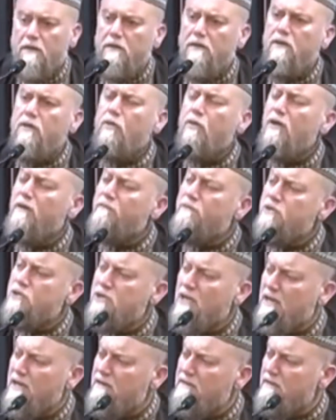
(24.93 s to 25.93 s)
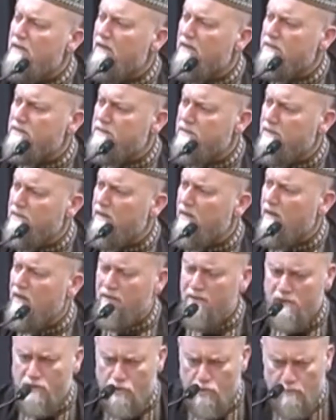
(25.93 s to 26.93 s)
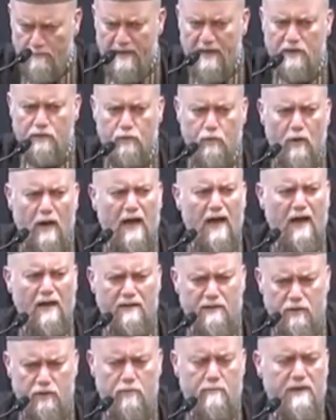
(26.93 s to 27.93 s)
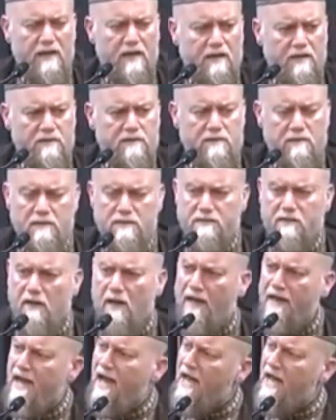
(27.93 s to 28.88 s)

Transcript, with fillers: Did you give charity and sadaqah? Did you make dua? Did you make extra salah?